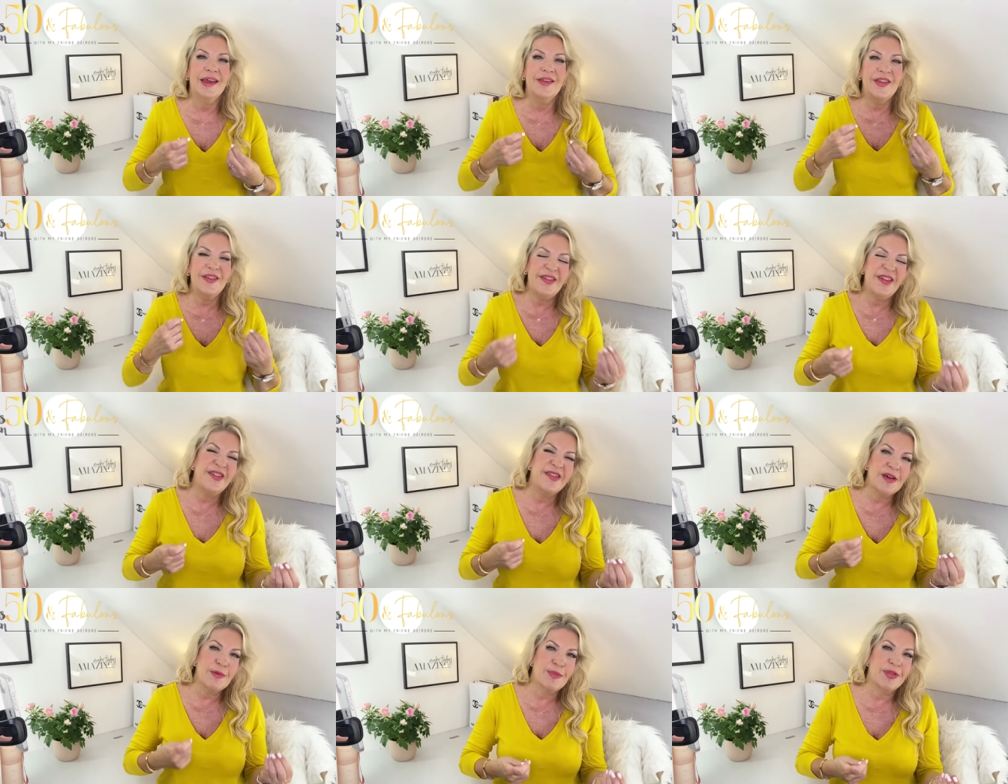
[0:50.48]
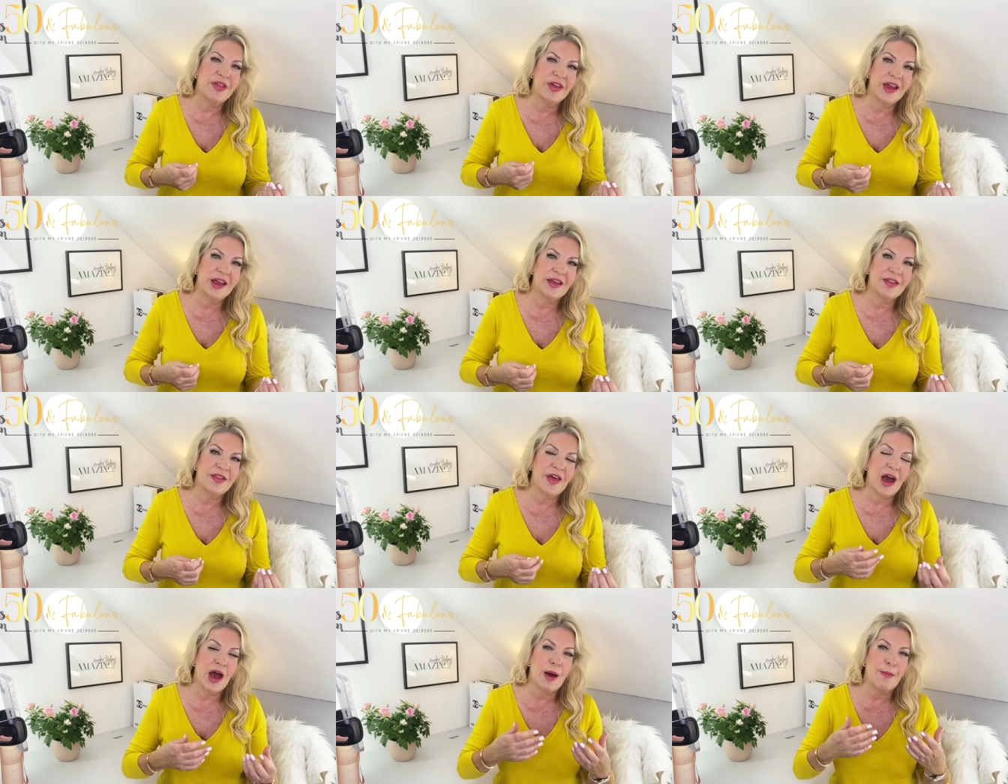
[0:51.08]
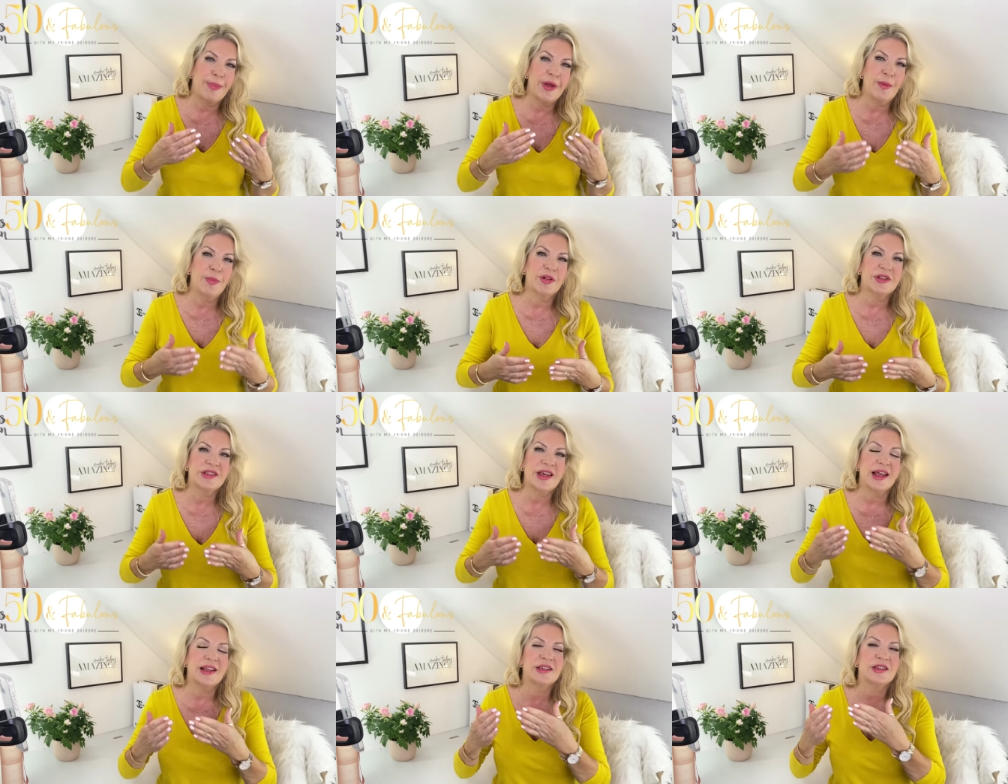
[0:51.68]
This is something that people
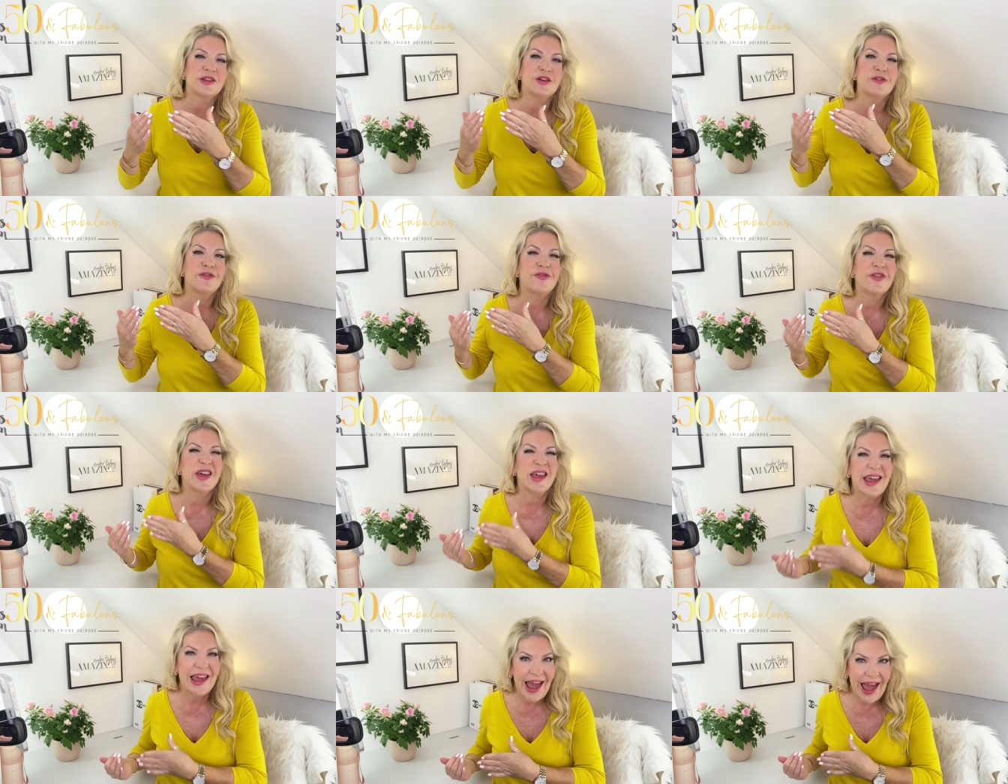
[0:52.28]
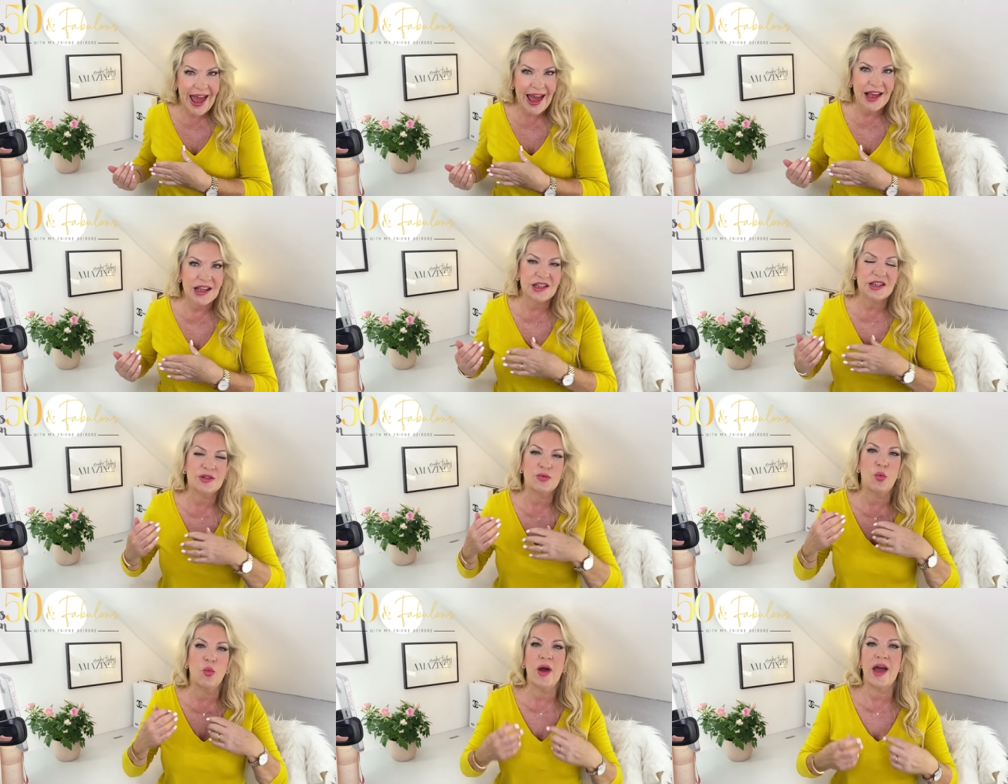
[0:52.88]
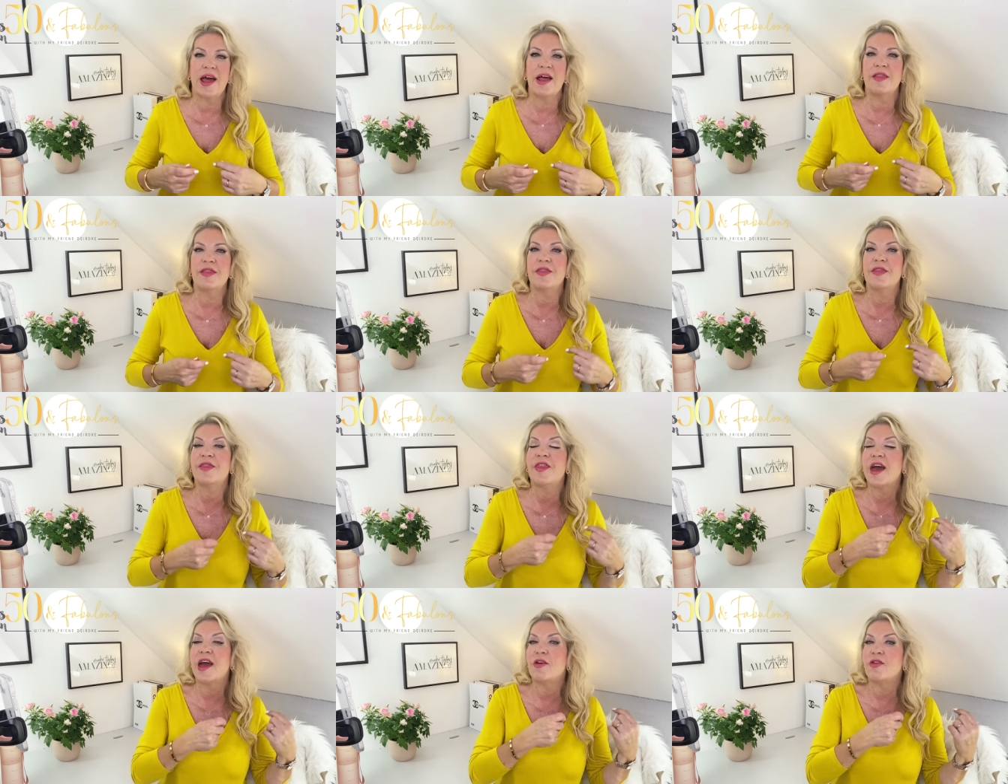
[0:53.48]
tend to forget
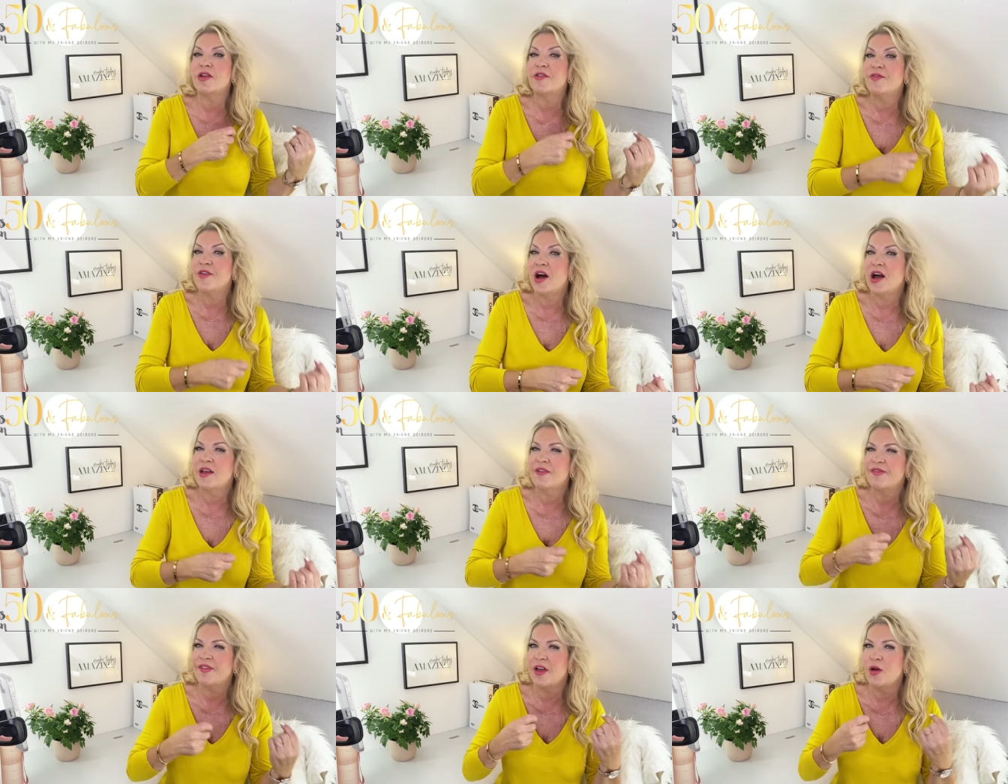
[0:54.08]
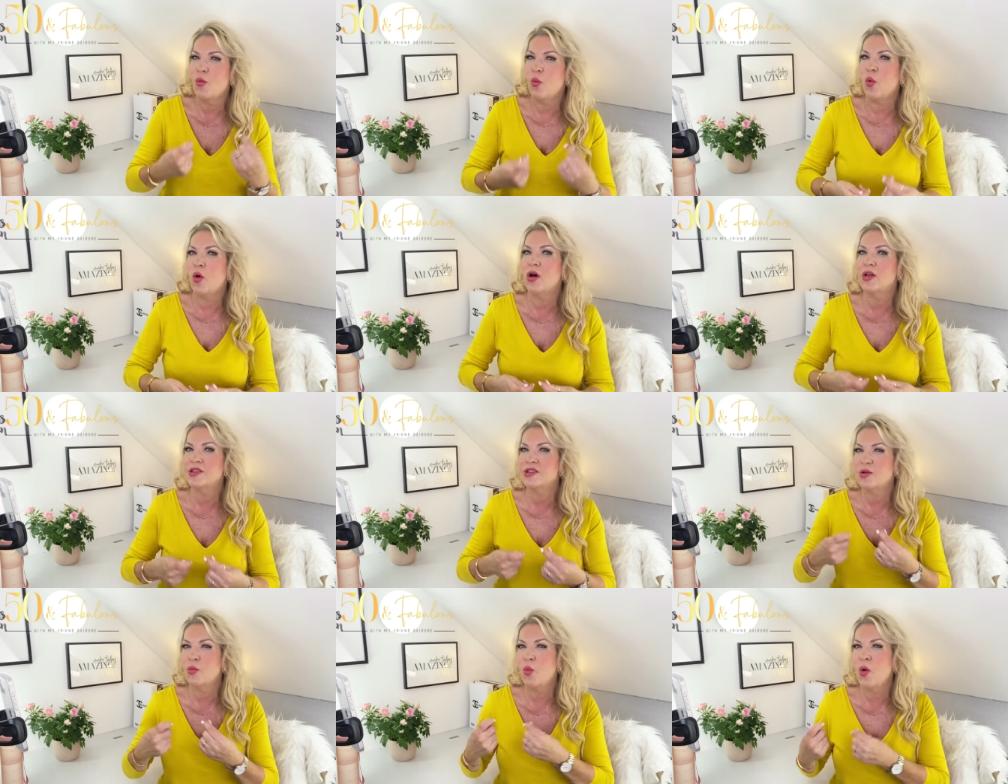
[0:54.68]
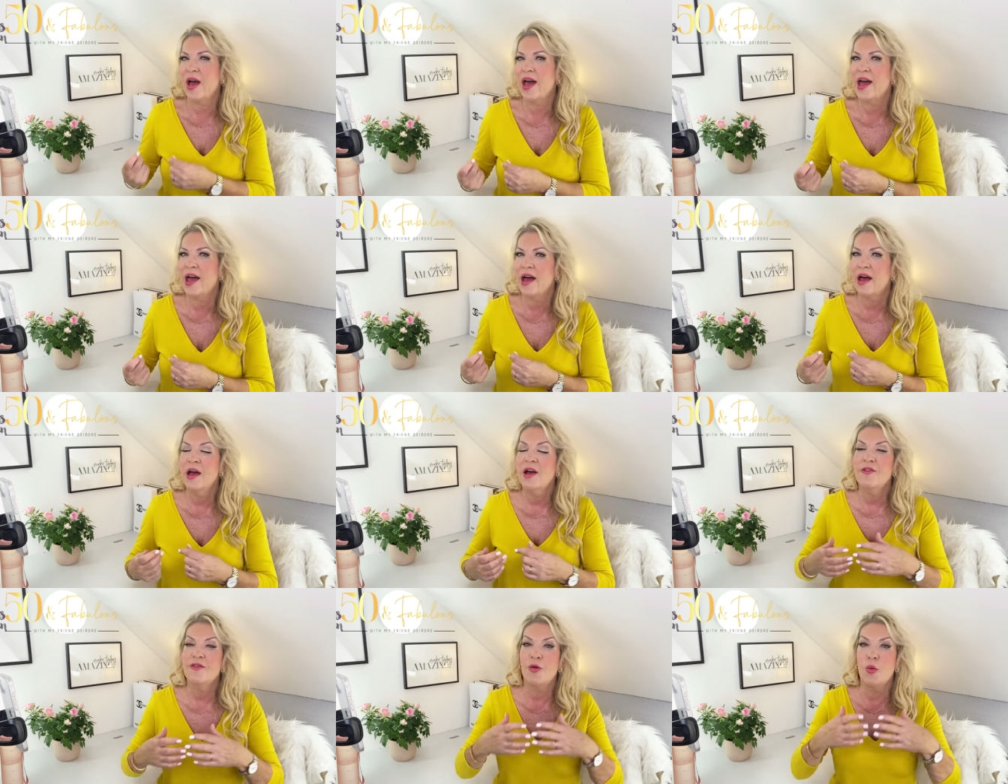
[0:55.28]
when they're advising what to wear
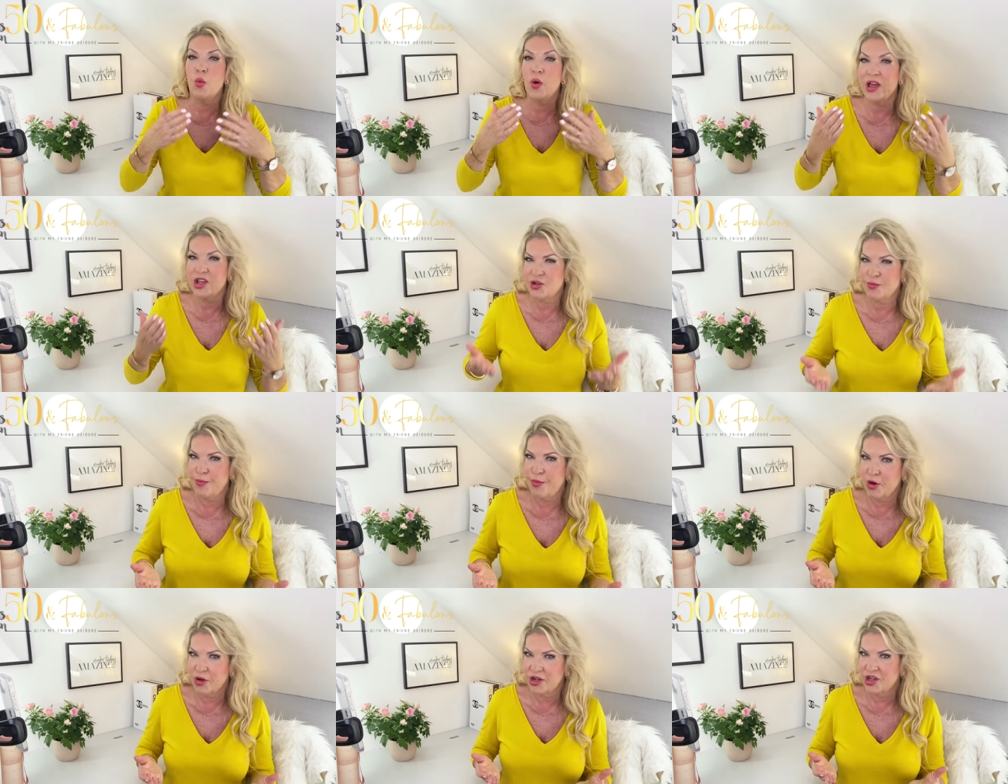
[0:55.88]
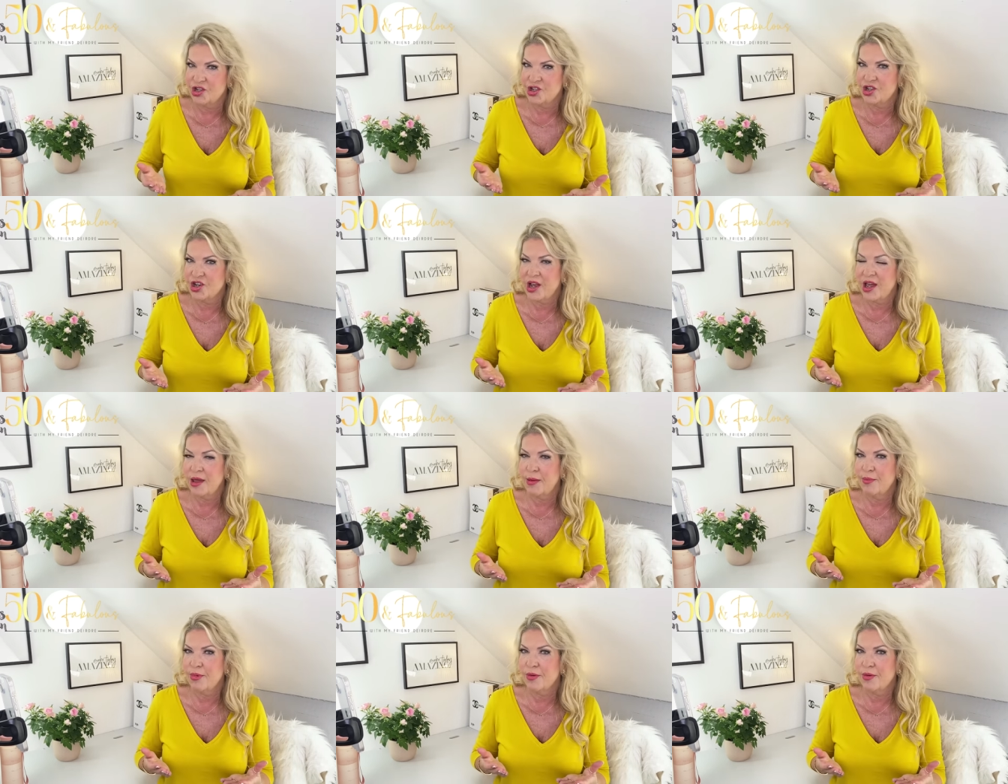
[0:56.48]
for which body shape.